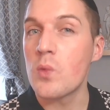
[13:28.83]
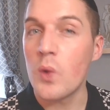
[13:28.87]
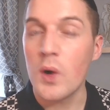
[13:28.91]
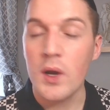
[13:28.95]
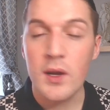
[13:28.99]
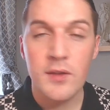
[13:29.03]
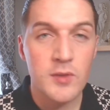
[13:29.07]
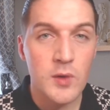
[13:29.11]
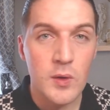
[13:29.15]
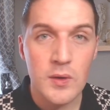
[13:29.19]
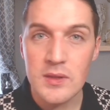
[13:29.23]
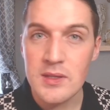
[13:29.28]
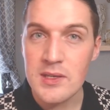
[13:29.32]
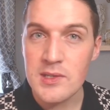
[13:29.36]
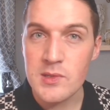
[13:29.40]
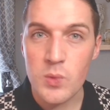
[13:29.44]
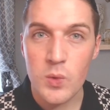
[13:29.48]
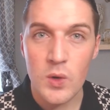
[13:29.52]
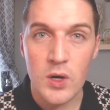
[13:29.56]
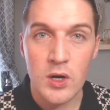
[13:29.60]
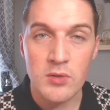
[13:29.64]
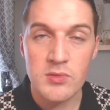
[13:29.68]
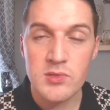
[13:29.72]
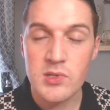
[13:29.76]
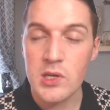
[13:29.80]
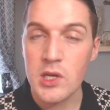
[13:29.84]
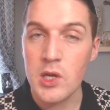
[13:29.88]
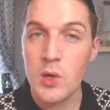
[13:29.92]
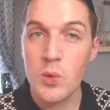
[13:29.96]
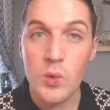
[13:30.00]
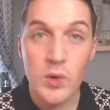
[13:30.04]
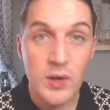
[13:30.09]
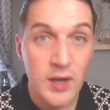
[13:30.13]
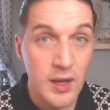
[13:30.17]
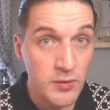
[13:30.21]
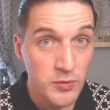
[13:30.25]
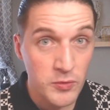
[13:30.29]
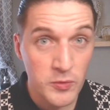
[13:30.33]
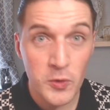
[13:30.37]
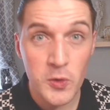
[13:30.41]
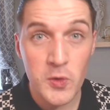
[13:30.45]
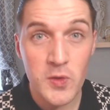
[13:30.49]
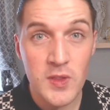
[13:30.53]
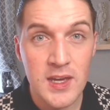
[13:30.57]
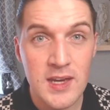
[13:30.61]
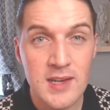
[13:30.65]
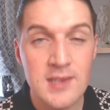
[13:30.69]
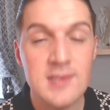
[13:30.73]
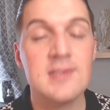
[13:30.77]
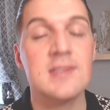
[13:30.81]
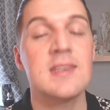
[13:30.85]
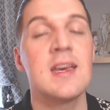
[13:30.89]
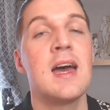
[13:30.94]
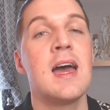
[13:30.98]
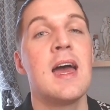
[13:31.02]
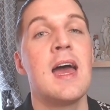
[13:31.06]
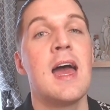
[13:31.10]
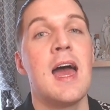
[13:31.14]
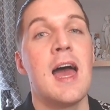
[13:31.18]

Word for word: one of you in this world, so you will get through this,